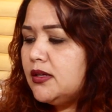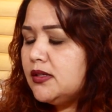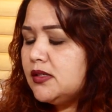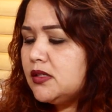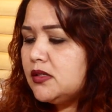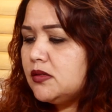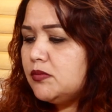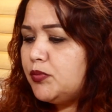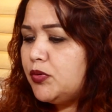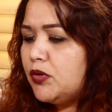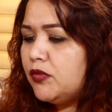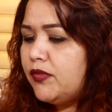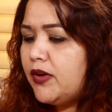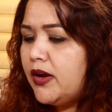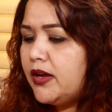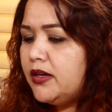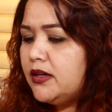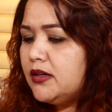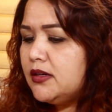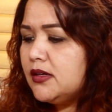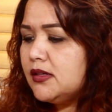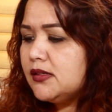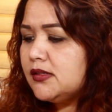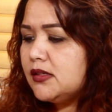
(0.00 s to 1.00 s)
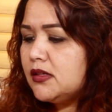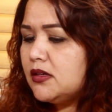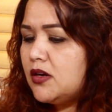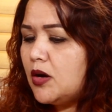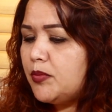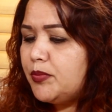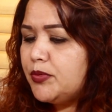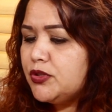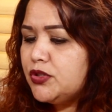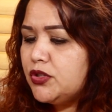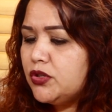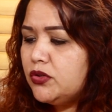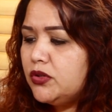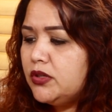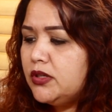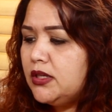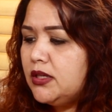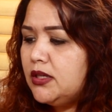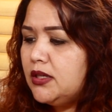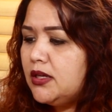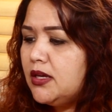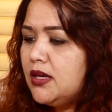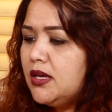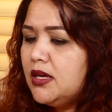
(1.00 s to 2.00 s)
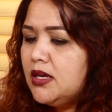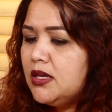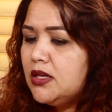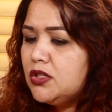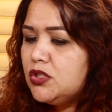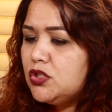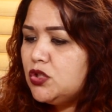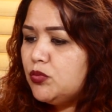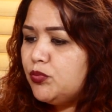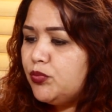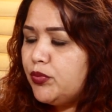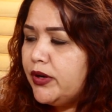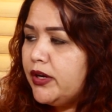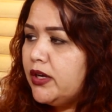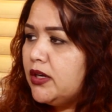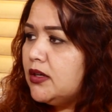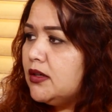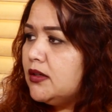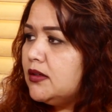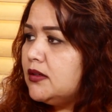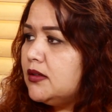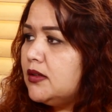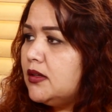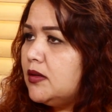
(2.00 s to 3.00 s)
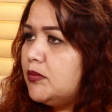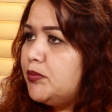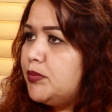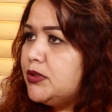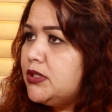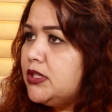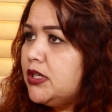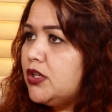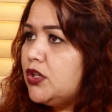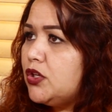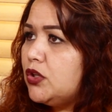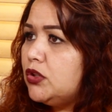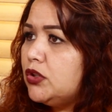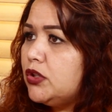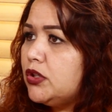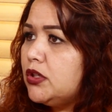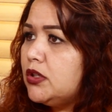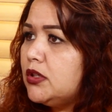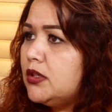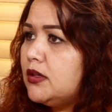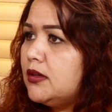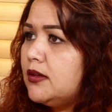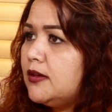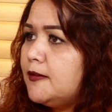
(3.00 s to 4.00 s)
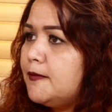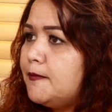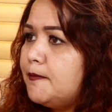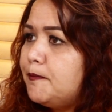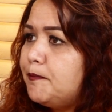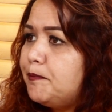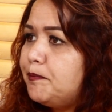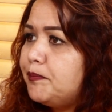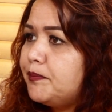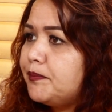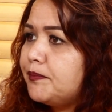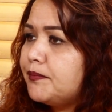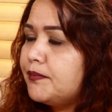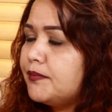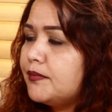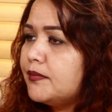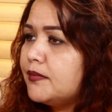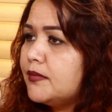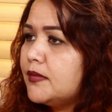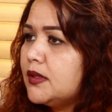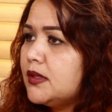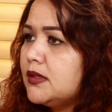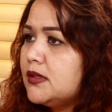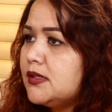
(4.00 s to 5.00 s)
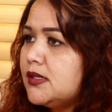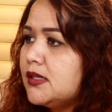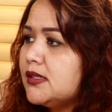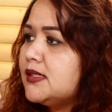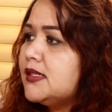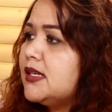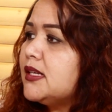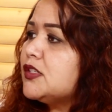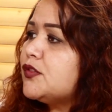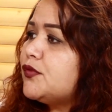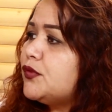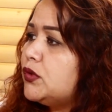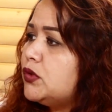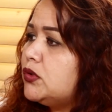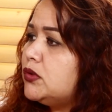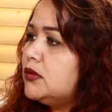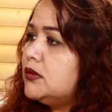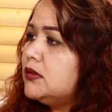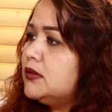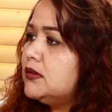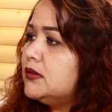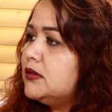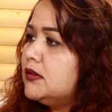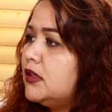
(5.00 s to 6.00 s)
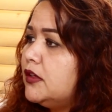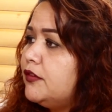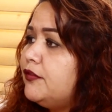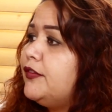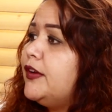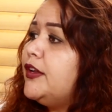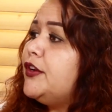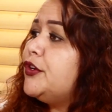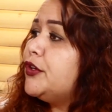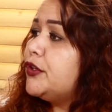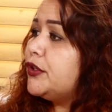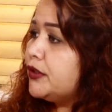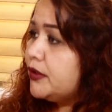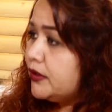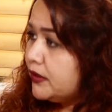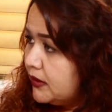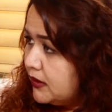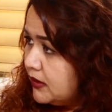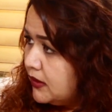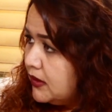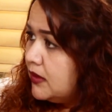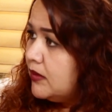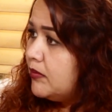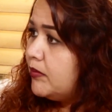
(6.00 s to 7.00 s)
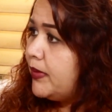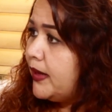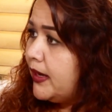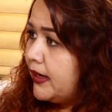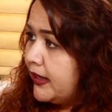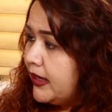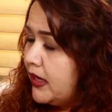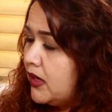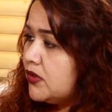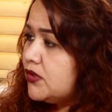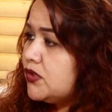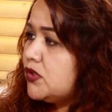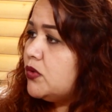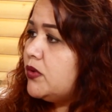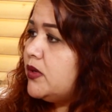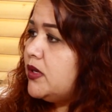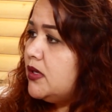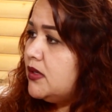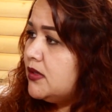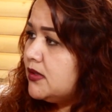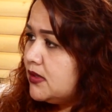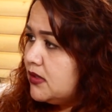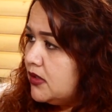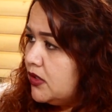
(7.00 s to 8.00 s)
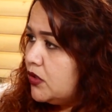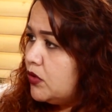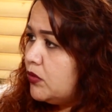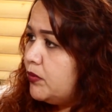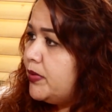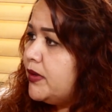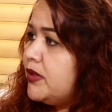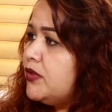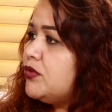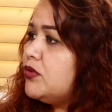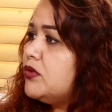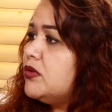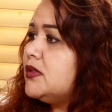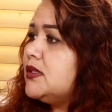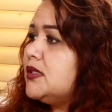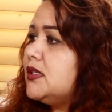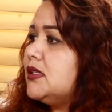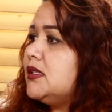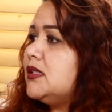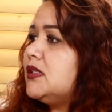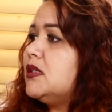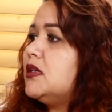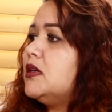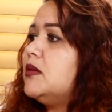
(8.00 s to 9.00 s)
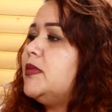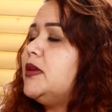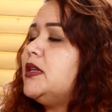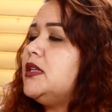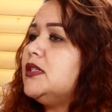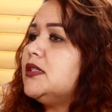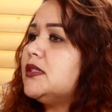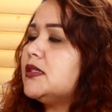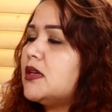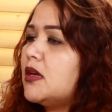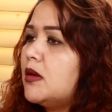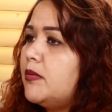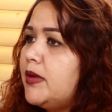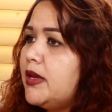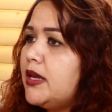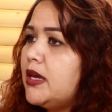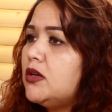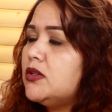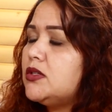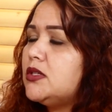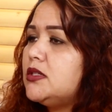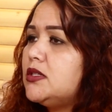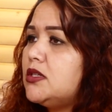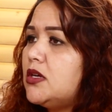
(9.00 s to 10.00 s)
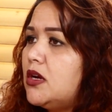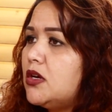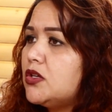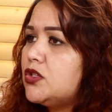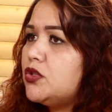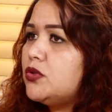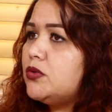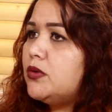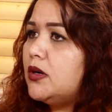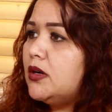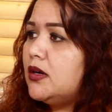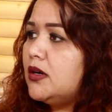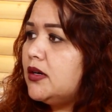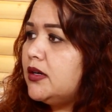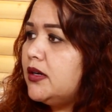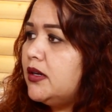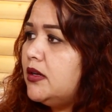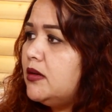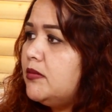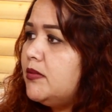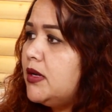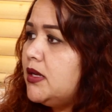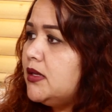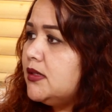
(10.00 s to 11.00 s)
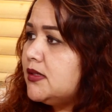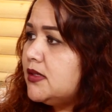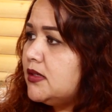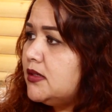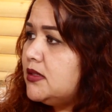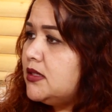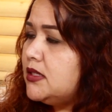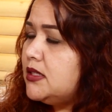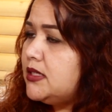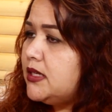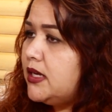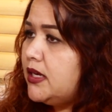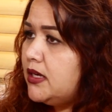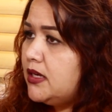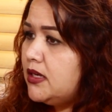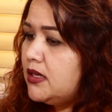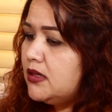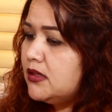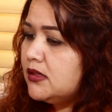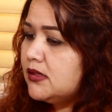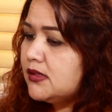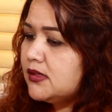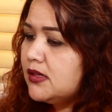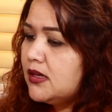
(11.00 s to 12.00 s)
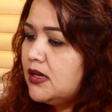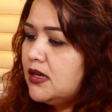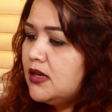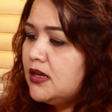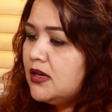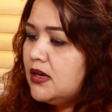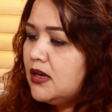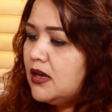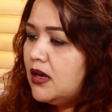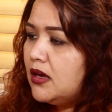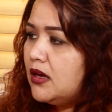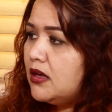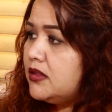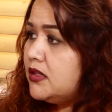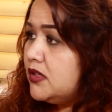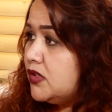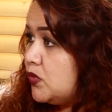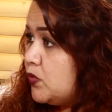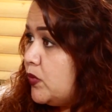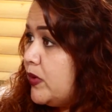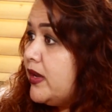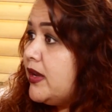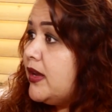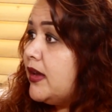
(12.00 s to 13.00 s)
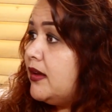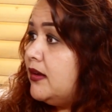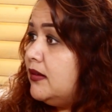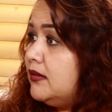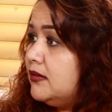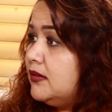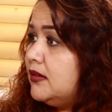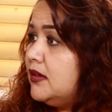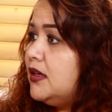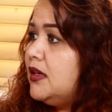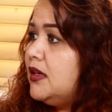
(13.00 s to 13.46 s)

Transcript: has provided us an opportunity to bring a, a particular um, successful offender back out. So he's you know been through the system and he's coming out to talk to our inmates and detainees uh, this weekend